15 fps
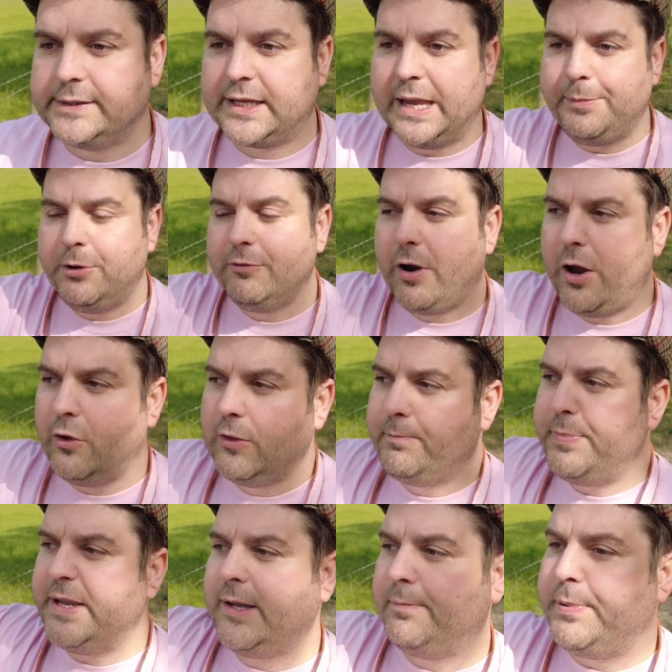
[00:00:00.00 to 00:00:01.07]
Keep your eye on the
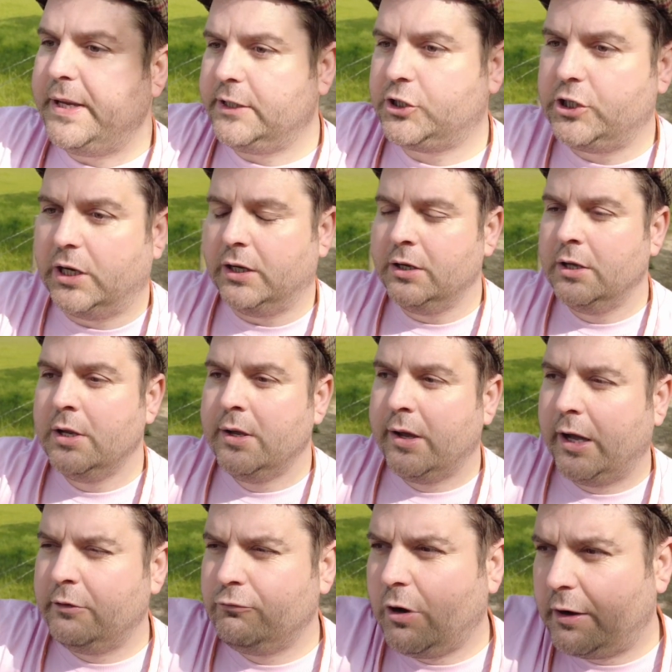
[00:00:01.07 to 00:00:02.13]
bigger picture
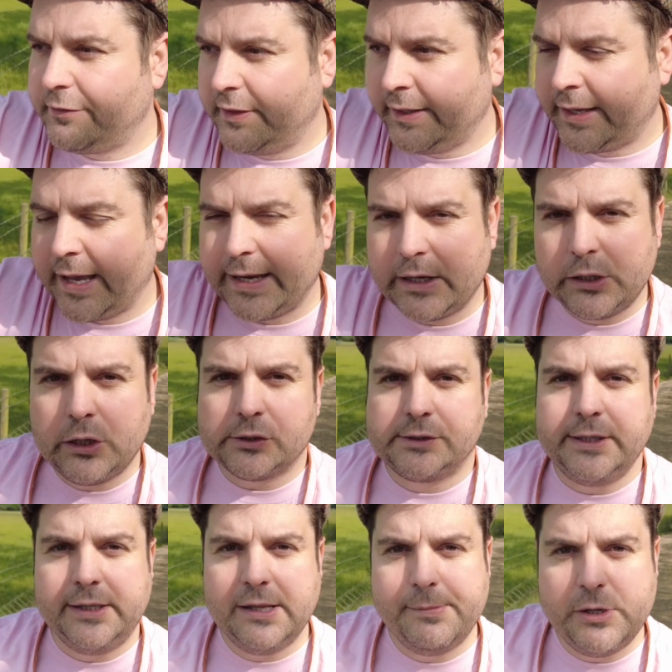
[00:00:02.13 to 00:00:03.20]
and rather than getting lost
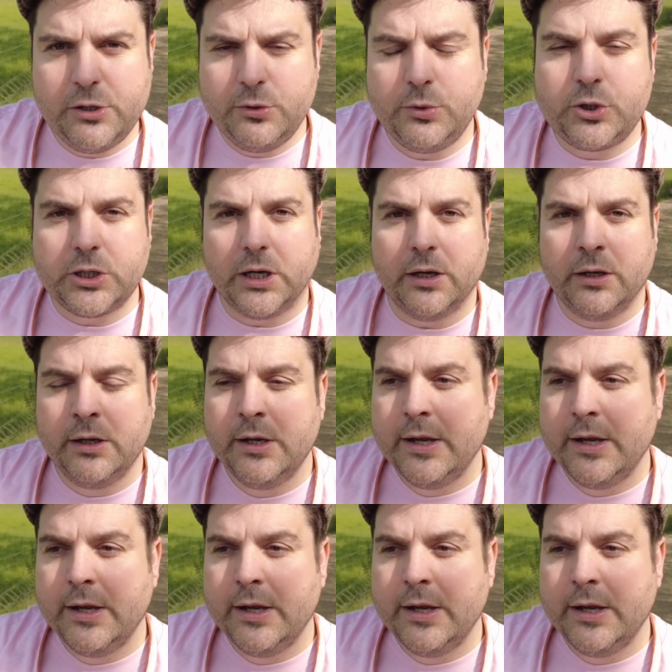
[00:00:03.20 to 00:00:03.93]
in the minutia.